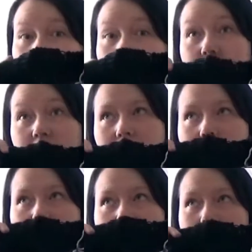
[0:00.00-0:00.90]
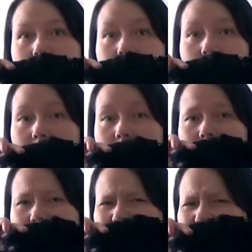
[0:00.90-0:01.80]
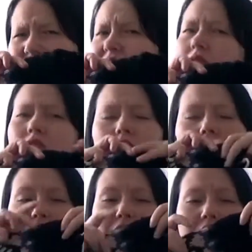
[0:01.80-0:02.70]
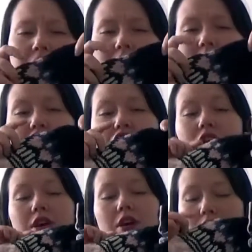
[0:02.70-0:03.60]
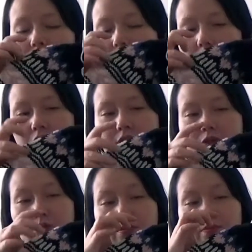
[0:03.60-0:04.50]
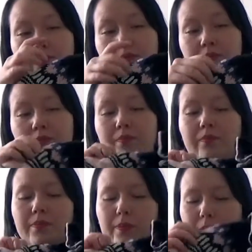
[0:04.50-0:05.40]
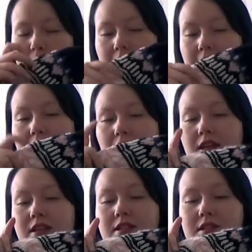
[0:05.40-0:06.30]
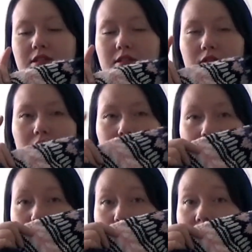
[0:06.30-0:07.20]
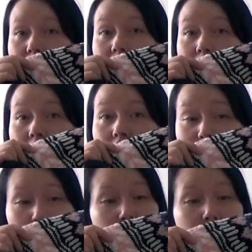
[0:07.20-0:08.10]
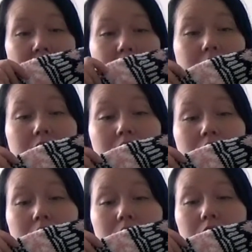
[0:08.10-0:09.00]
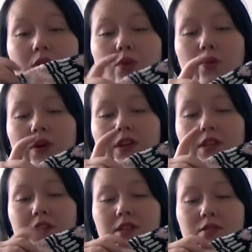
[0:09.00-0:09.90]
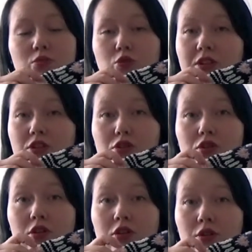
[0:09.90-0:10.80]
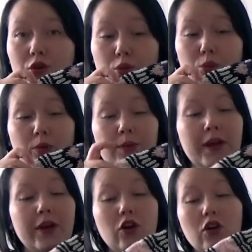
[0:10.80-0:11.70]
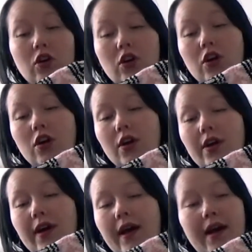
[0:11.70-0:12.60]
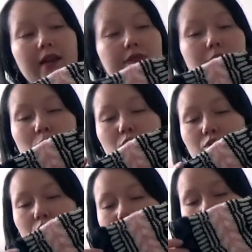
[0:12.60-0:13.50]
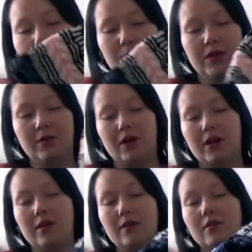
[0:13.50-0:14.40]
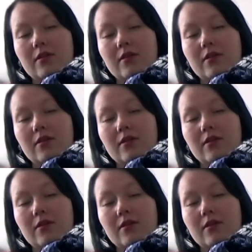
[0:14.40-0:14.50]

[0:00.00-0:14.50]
which is stinky, I think in English. The pink is Niiskuneiti, Snork Maiden. The white is Muumintroll or Muumipeikko. And the blue, that will be my